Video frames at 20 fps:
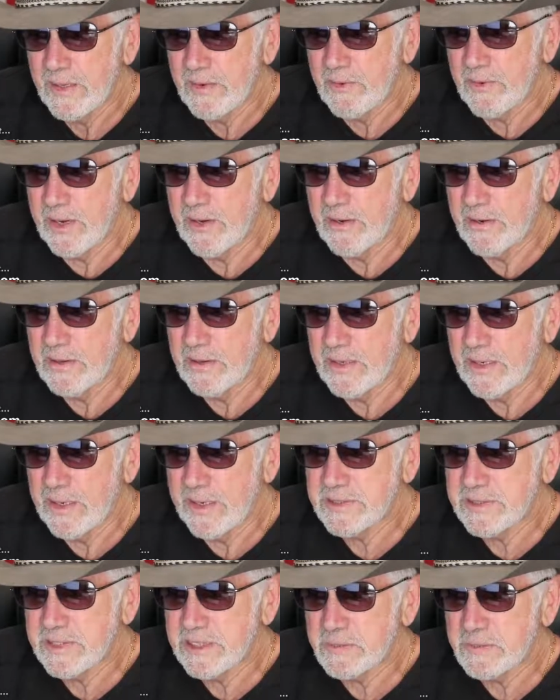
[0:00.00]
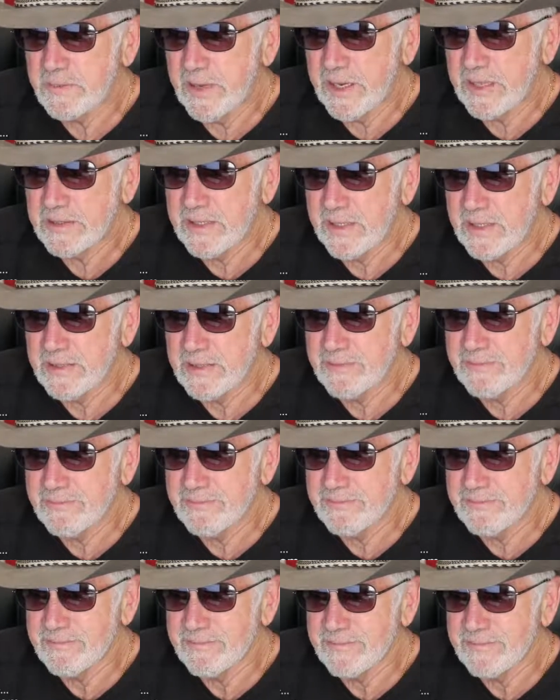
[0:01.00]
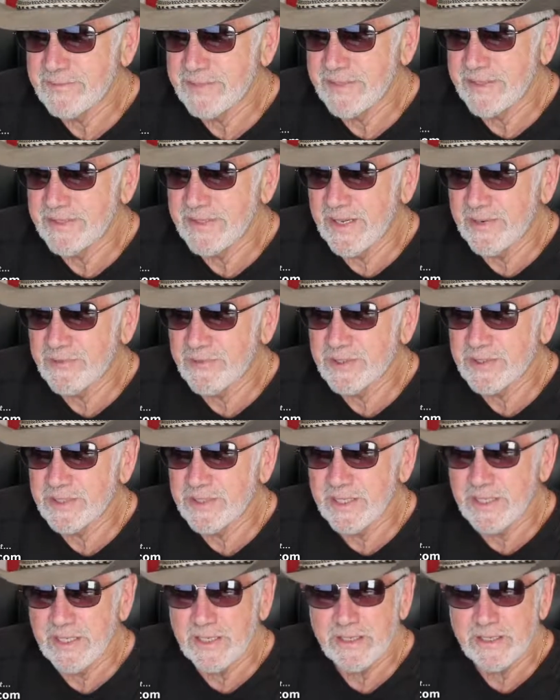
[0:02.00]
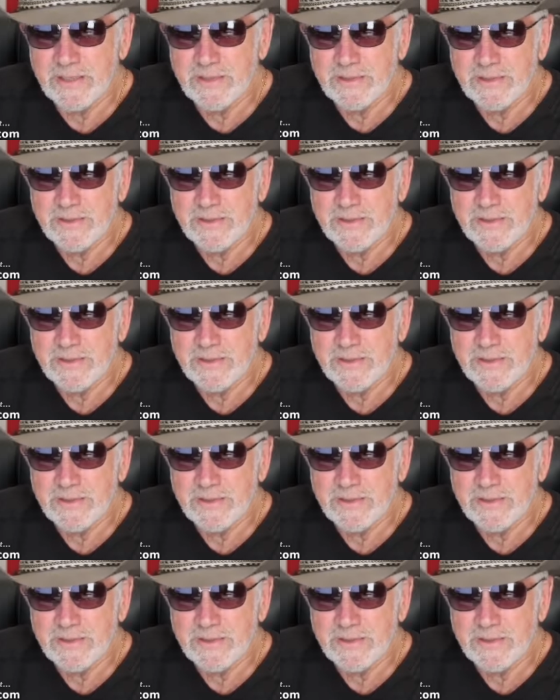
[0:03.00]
Well, I suspect that they'll never see